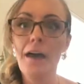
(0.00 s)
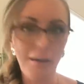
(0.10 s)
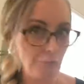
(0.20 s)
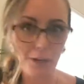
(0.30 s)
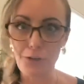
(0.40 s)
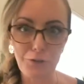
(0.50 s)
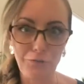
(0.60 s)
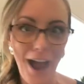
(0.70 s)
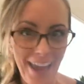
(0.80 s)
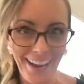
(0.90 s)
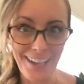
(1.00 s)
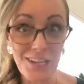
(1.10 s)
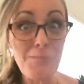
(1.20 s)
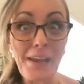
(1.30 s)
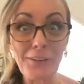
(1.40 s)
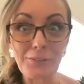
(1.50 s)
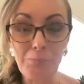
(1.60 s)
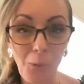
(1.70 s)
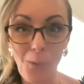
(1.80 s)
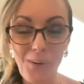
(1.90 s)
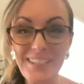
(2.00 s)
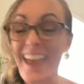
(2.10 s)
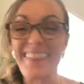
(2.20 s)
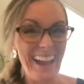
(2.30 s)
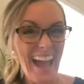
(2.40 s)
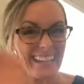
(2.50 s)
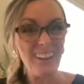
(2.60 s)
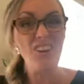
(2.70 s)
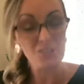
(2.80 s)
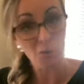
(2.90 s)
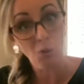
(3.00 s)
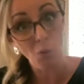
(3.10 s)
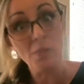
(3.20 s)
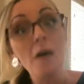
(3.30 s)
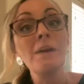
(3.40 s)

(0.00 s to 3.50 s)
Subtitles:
every other Friday and make a report, and then I can also hold them